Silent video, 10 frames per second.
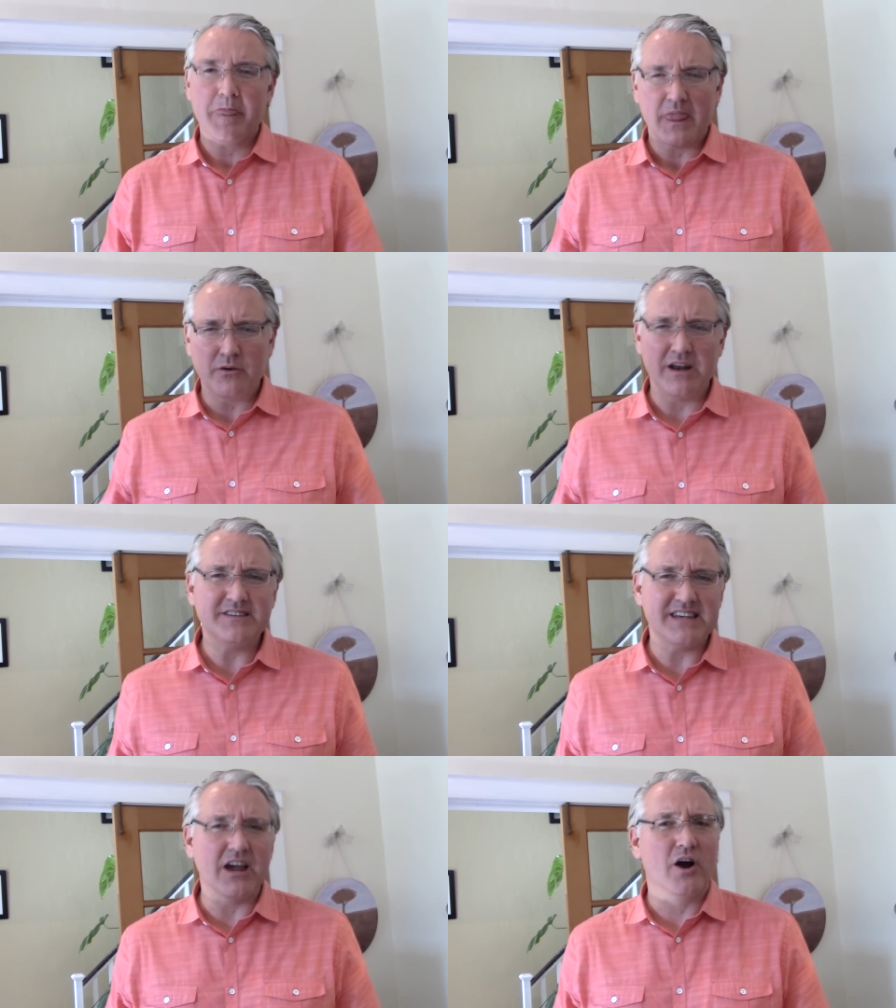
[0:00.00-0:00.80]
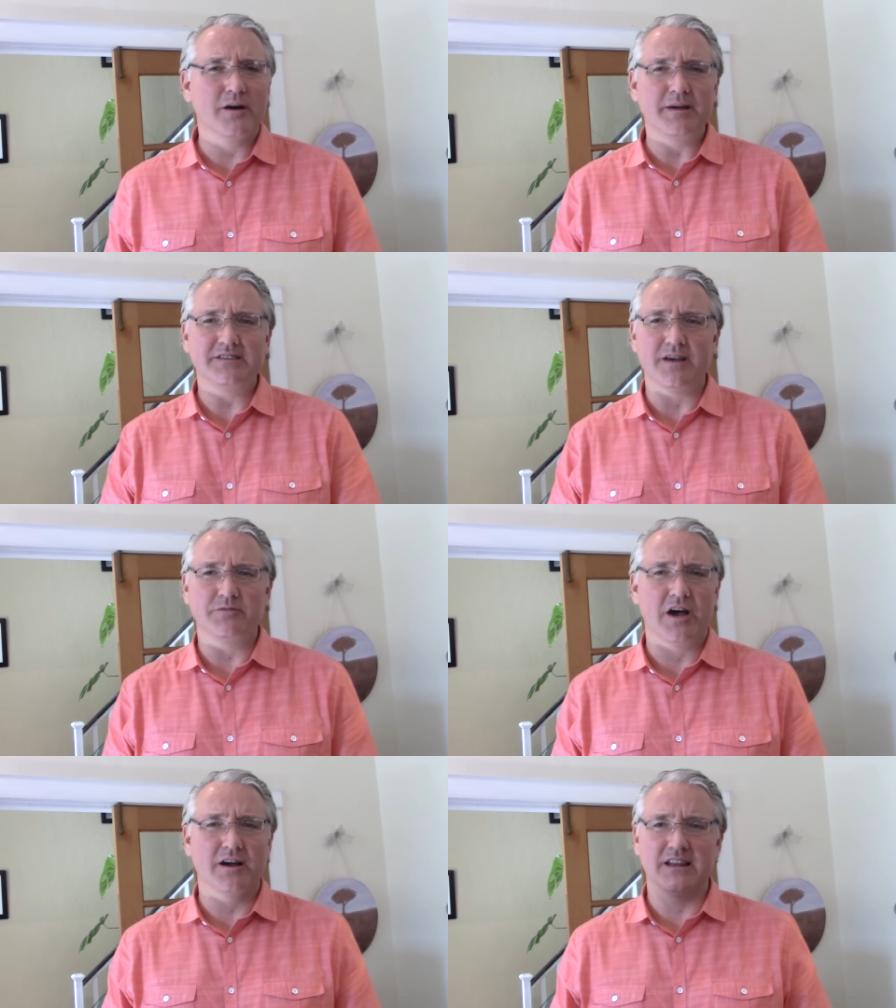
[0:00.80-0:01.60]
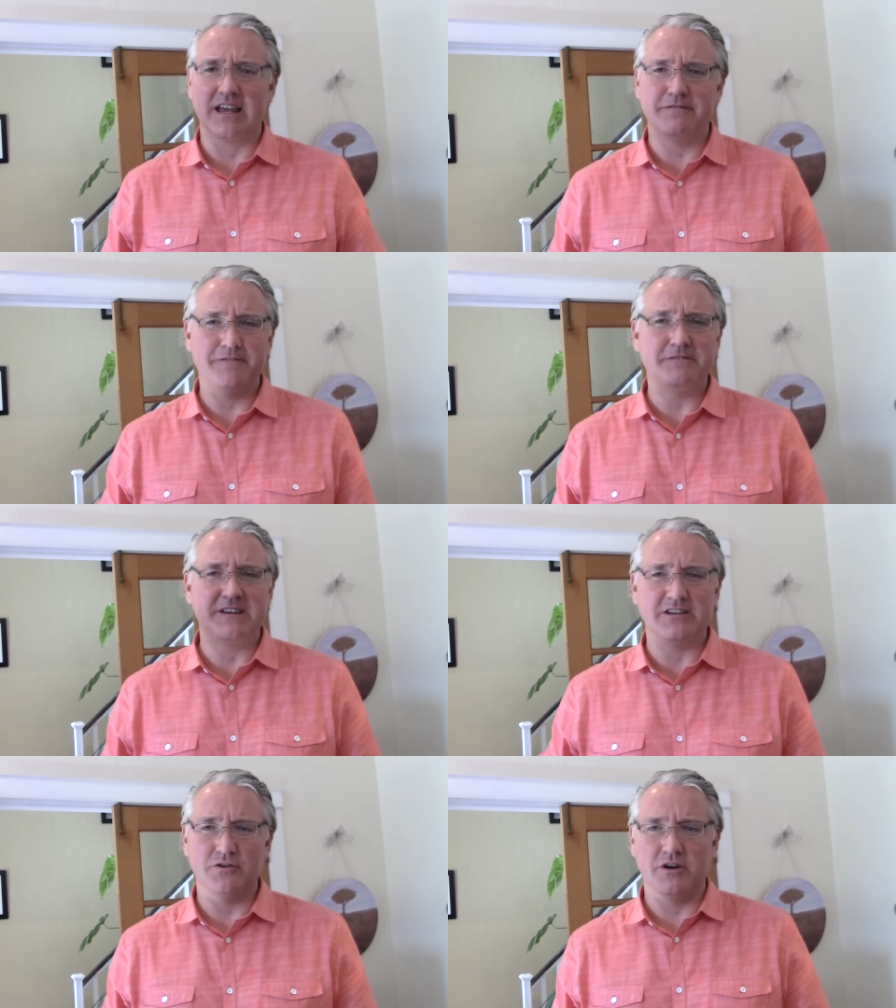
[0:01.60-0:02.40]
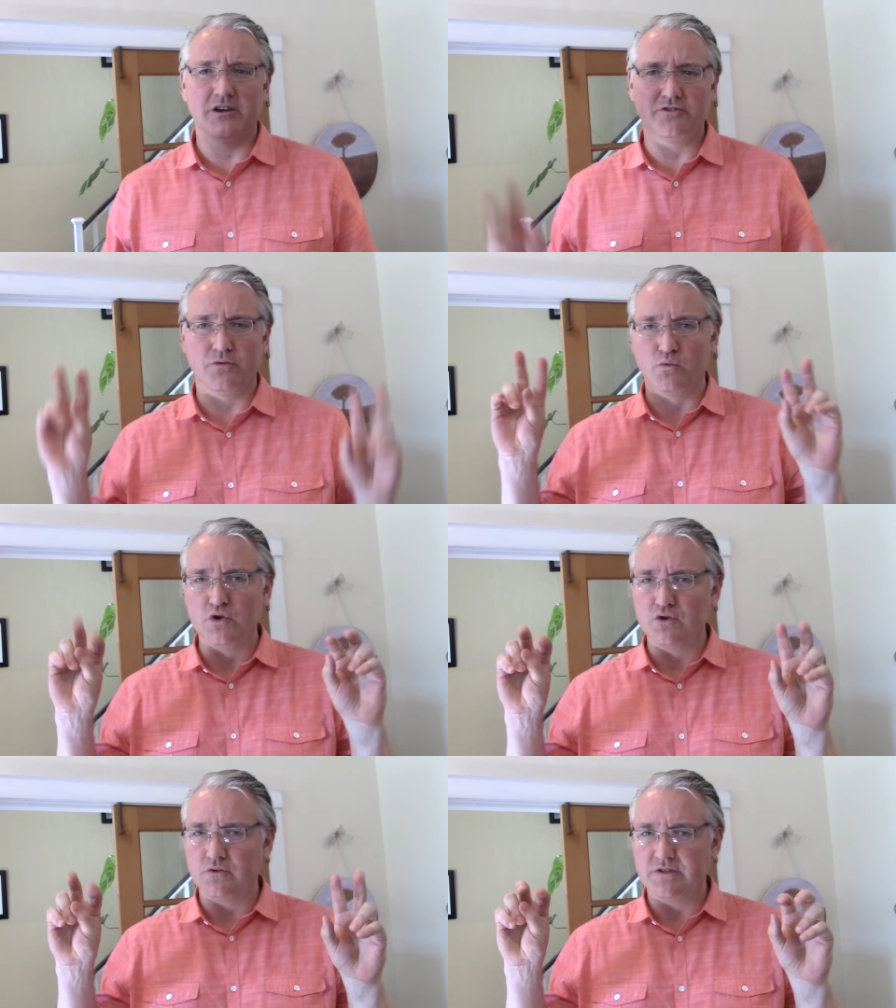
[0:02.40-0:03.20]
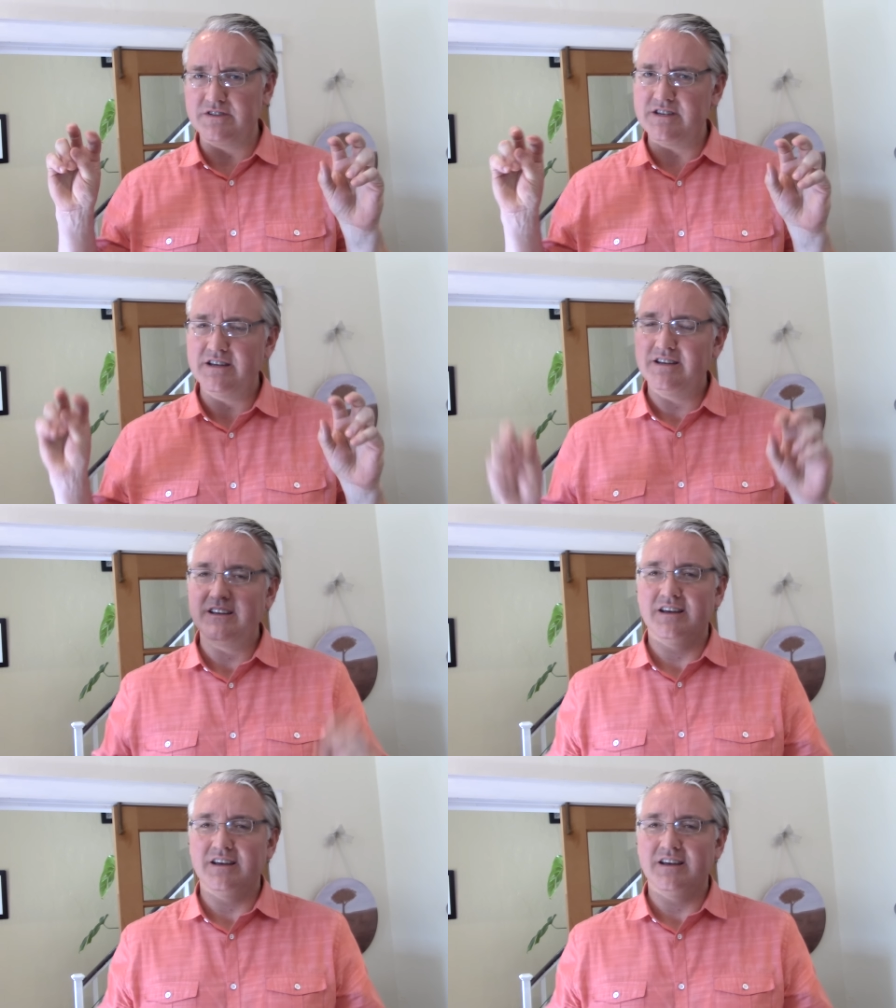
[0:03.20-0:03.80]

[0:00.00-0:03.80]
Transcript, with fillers: And when I say armies, I'm talking like 50 to 100 wounds.